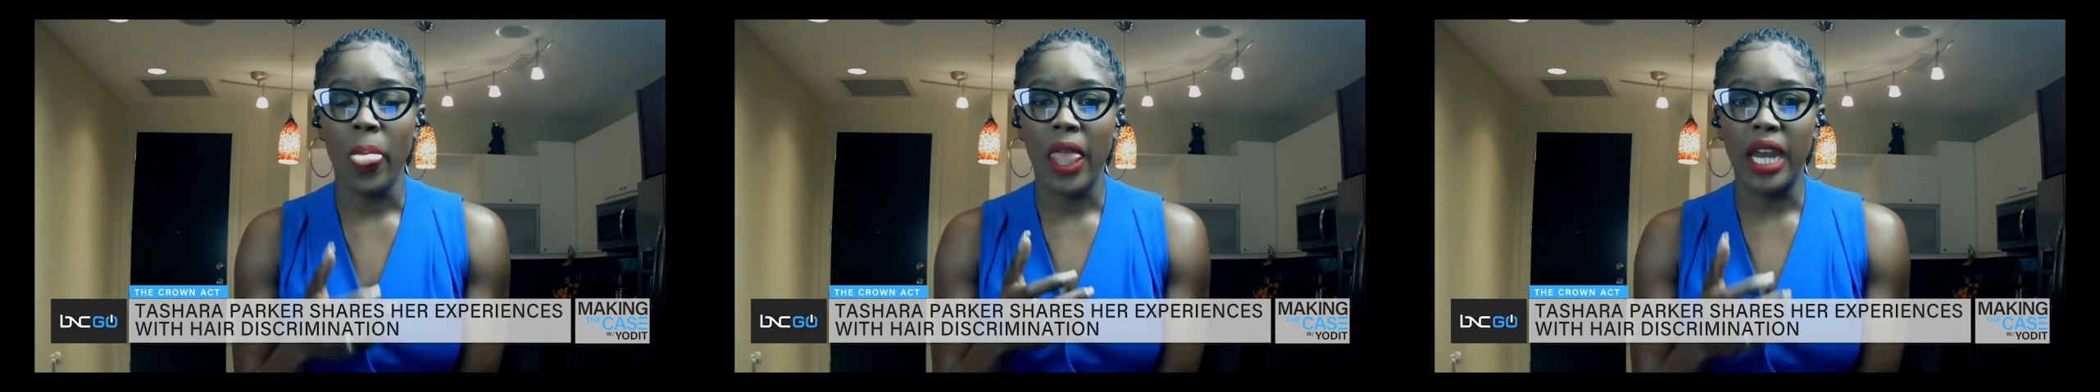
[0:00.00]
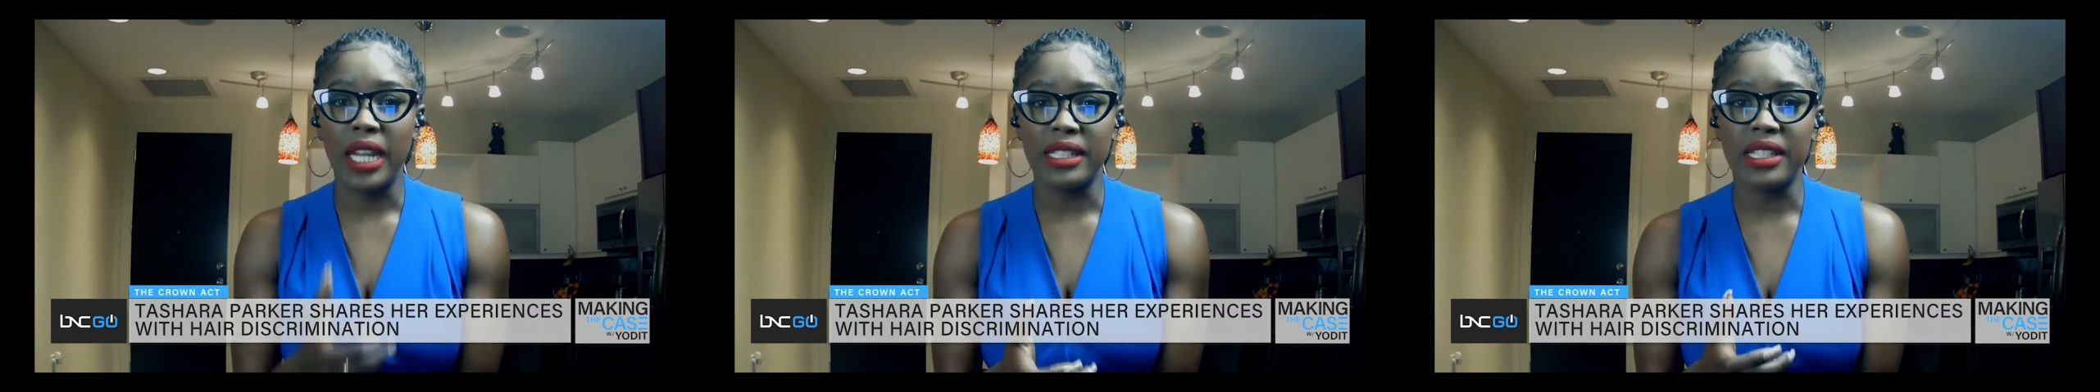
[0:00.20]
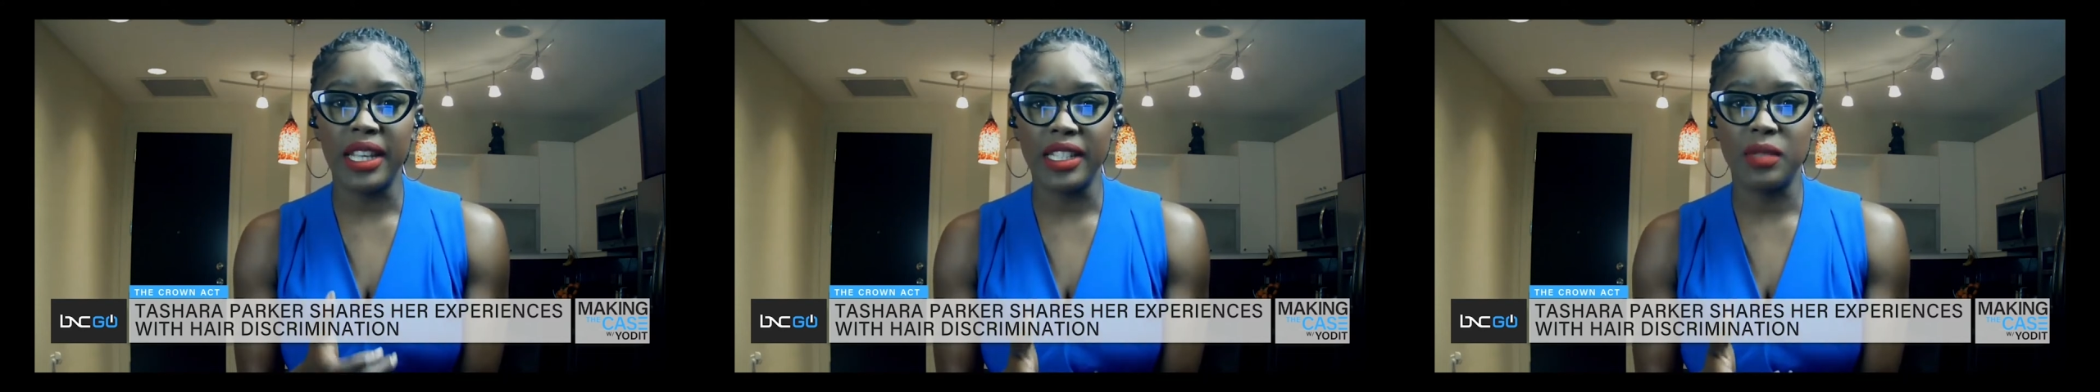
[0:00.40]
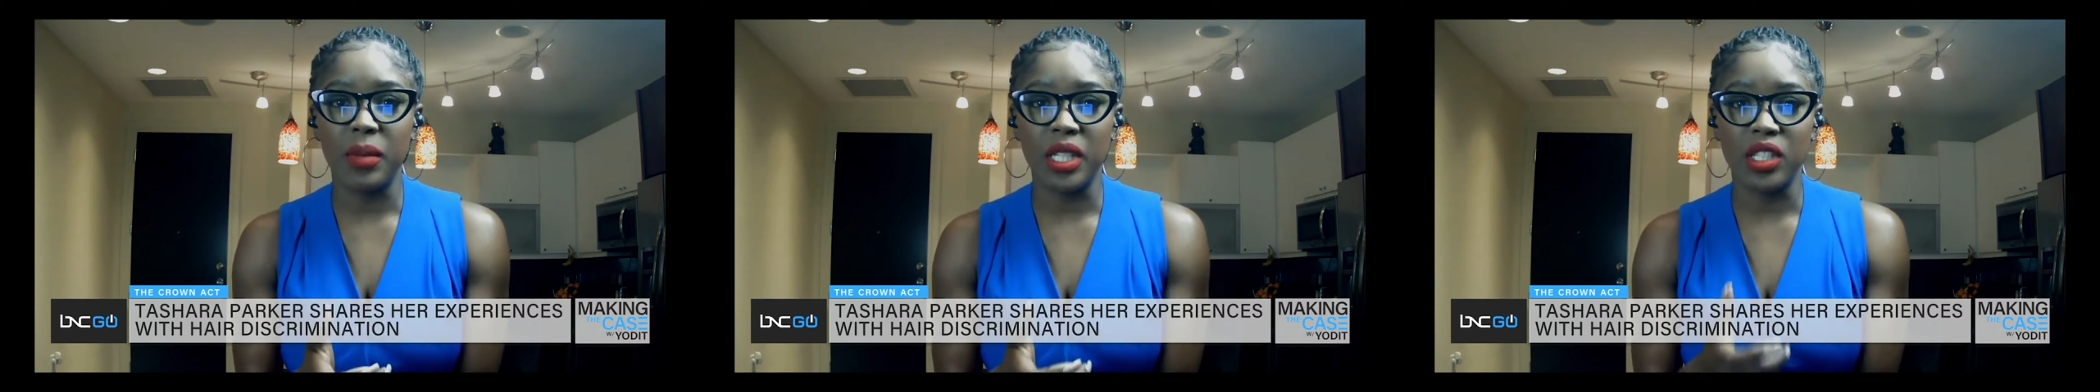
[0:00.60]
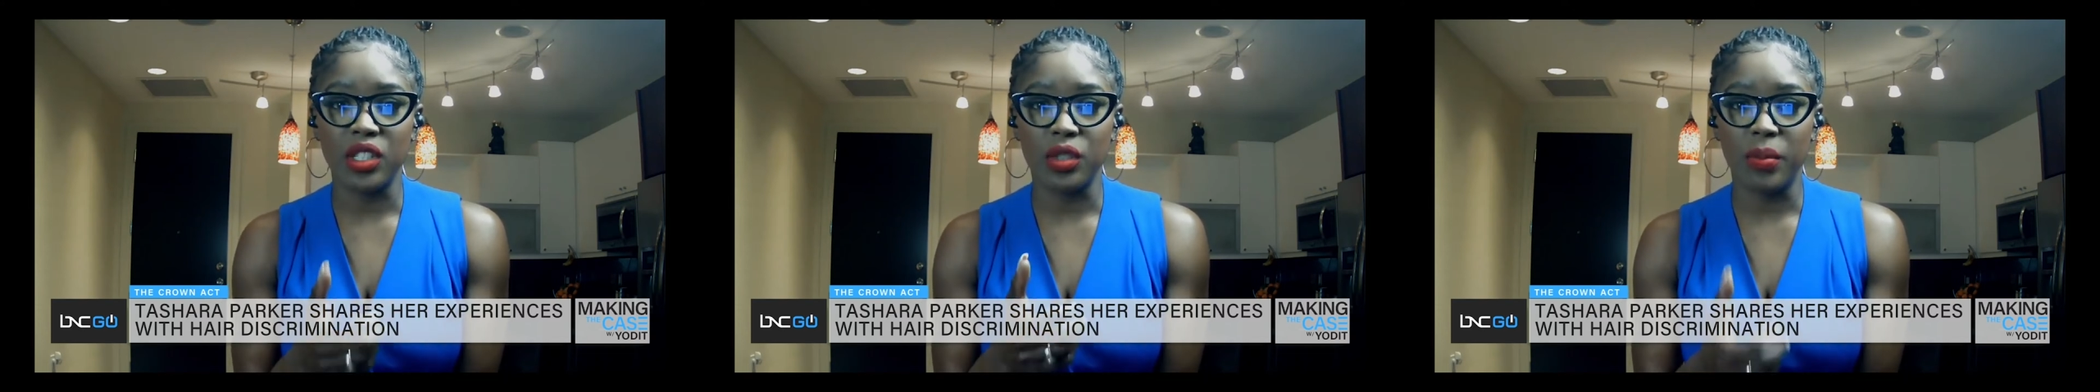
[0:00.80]
and that text
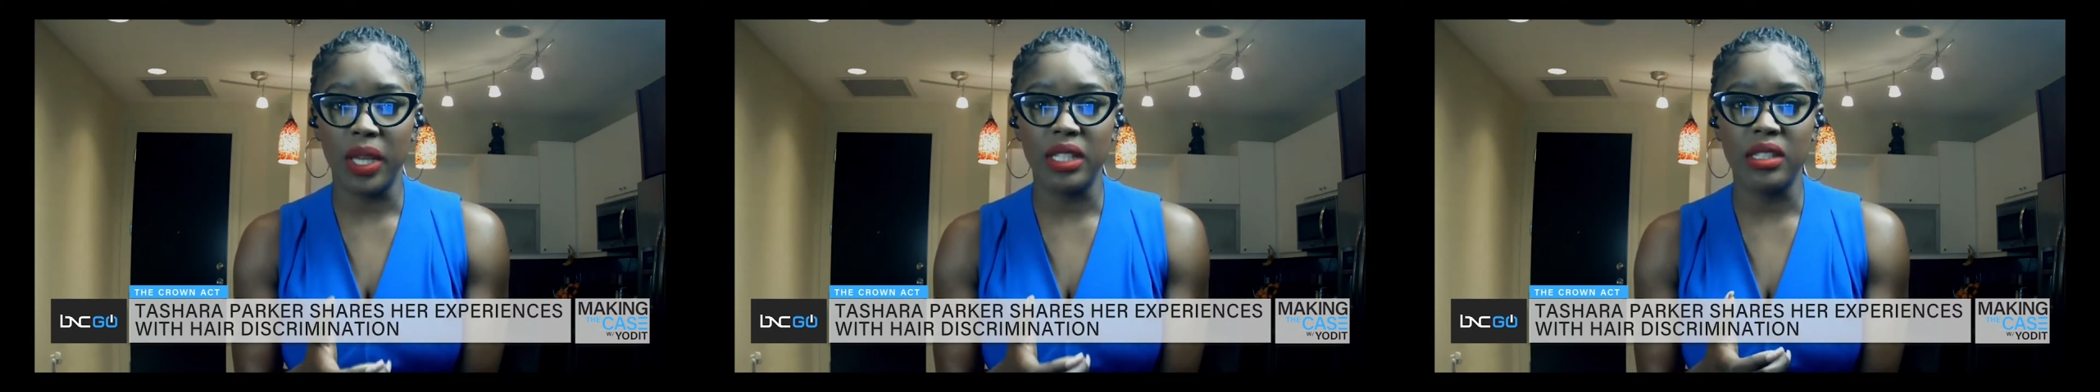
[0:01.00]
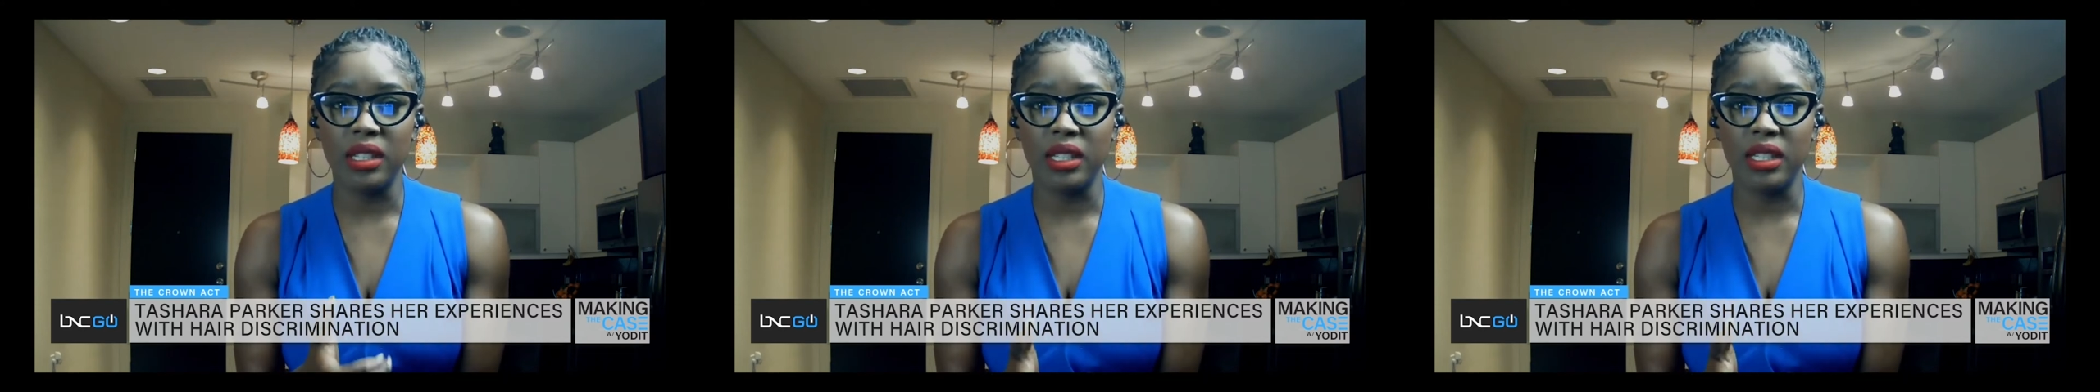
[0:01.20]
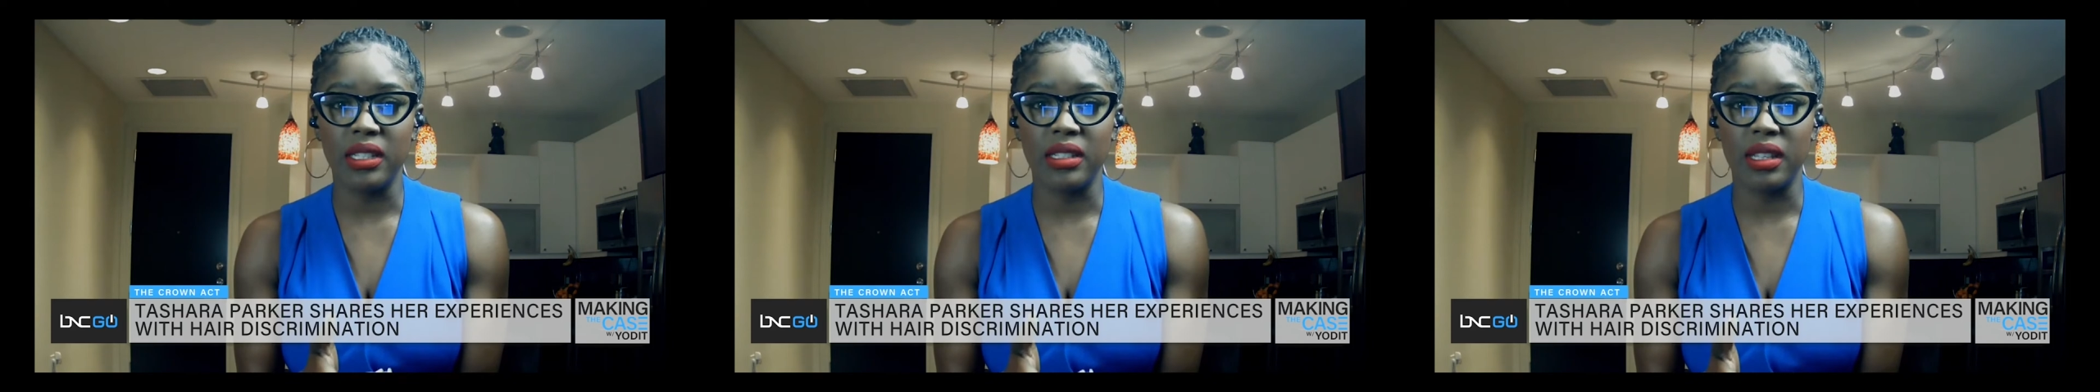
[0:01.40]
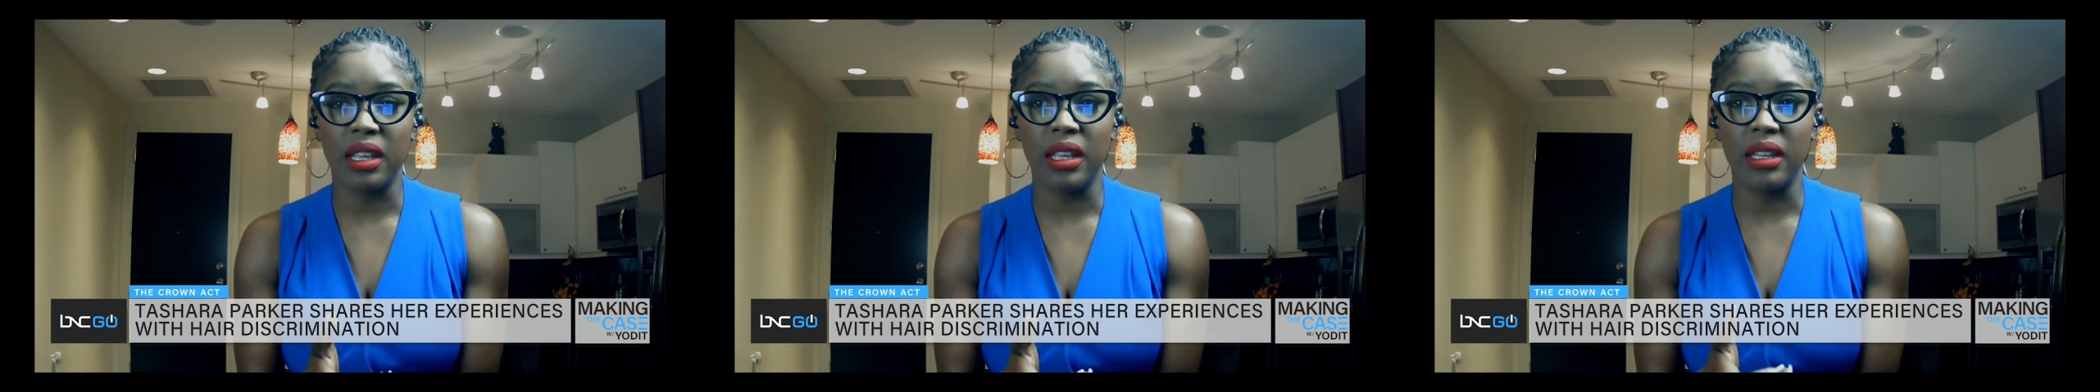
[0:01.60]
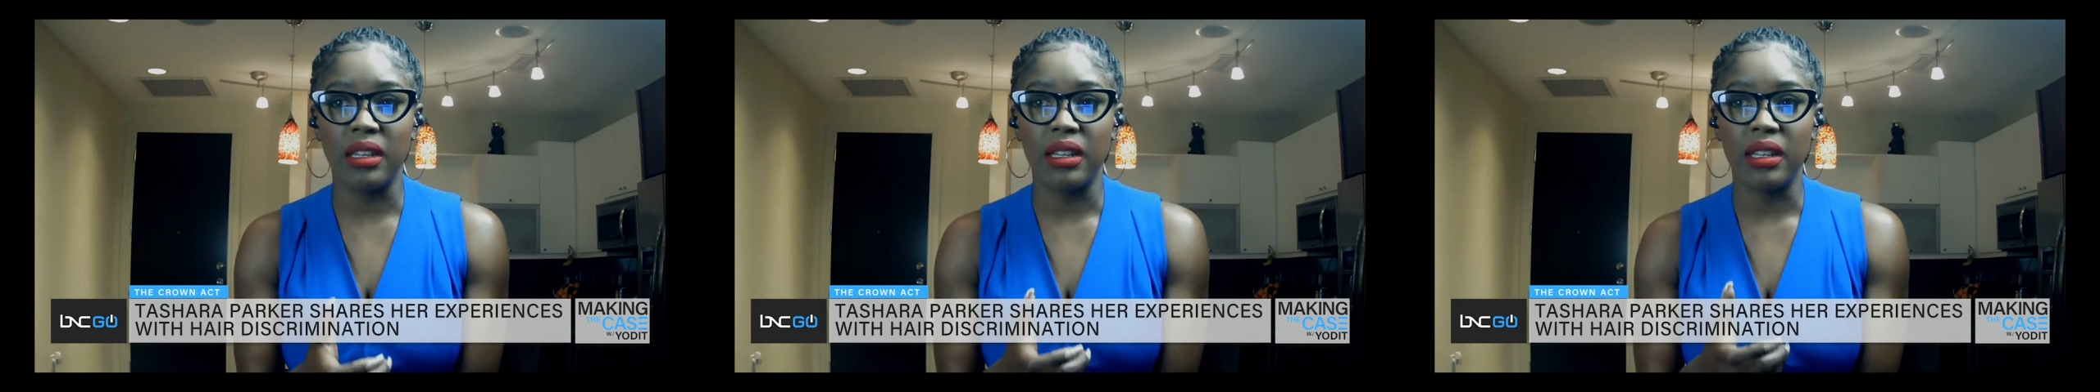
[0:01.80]
message basically
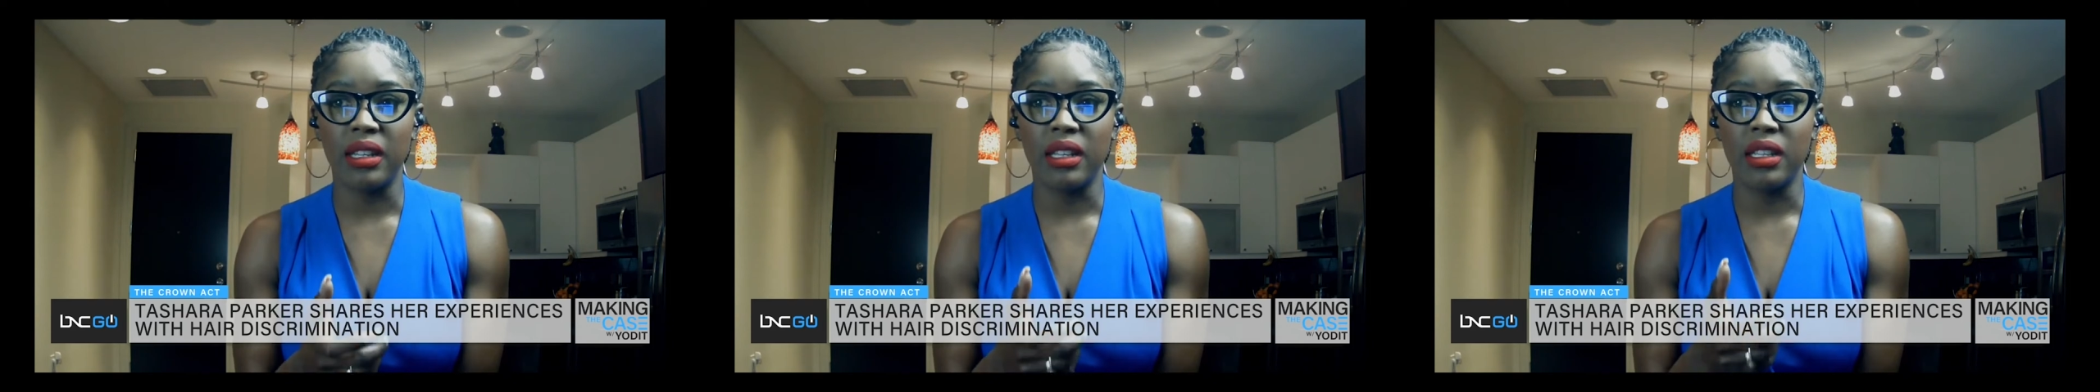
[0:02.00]
said,